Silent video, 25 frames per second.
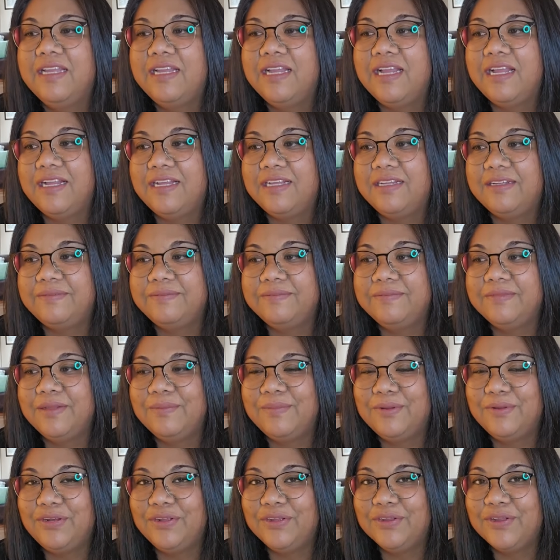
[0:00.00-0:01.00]
um,
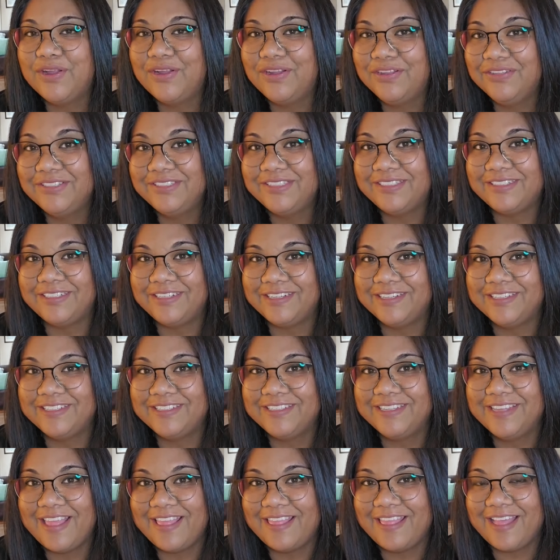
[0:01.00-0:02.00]
about a
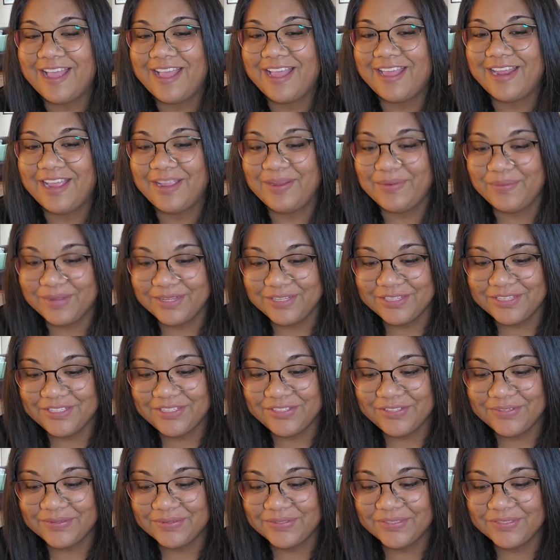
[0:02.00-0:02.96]
concert that I went to.